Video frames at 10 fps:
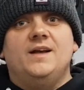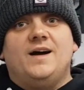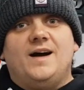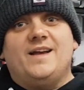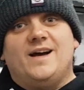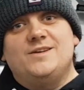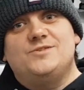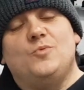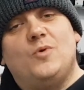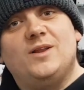Hi
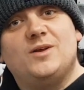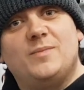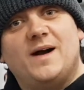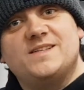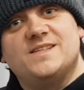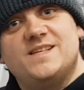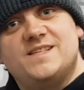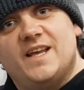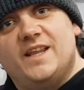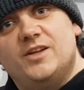guys, welcome back to
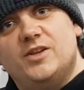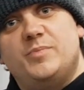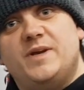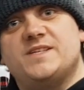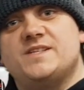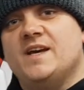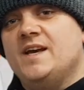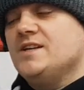Detailing and the Beast.